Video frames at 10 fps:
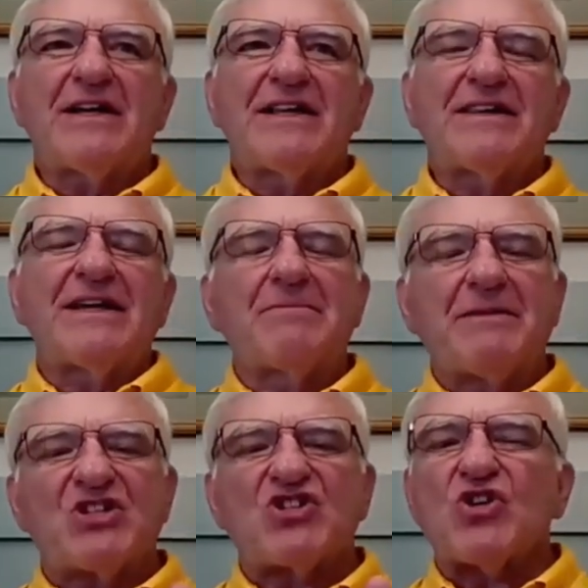you know, I can
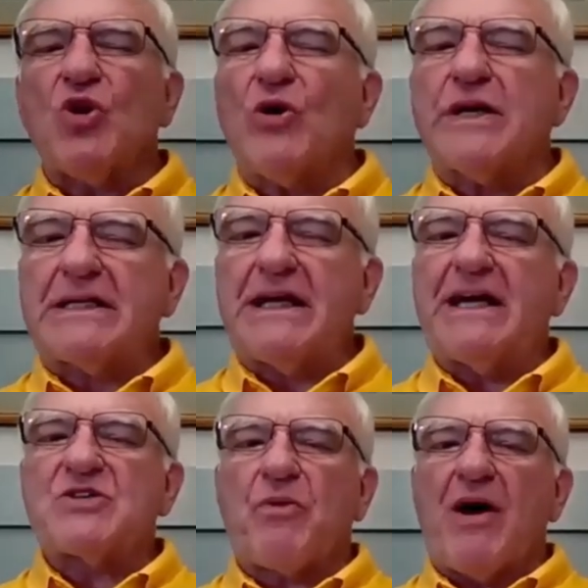think maybe
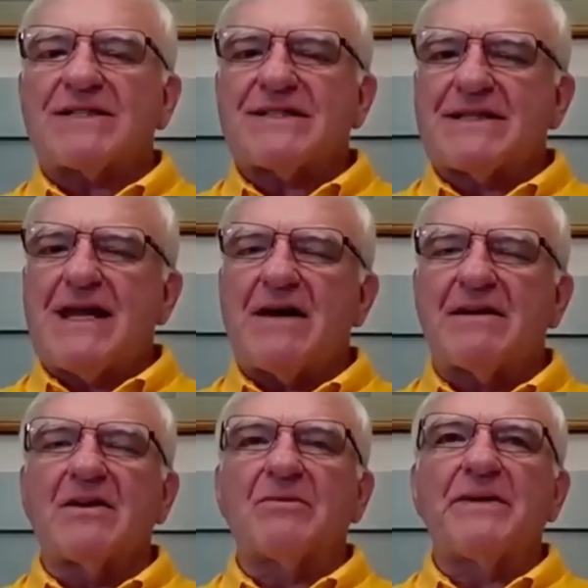slowing the age
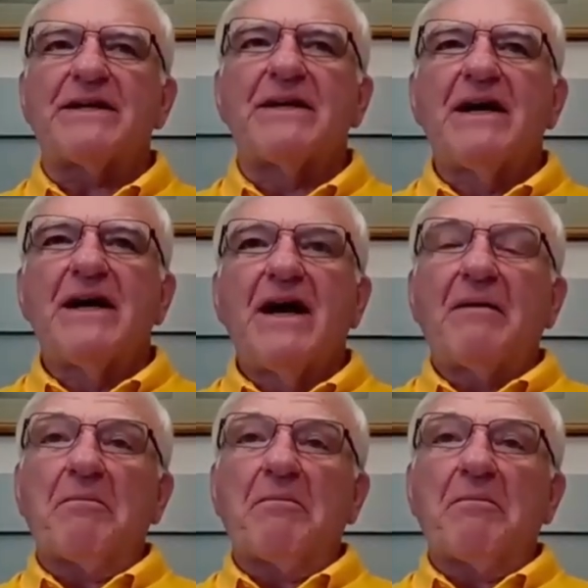process down a little bit.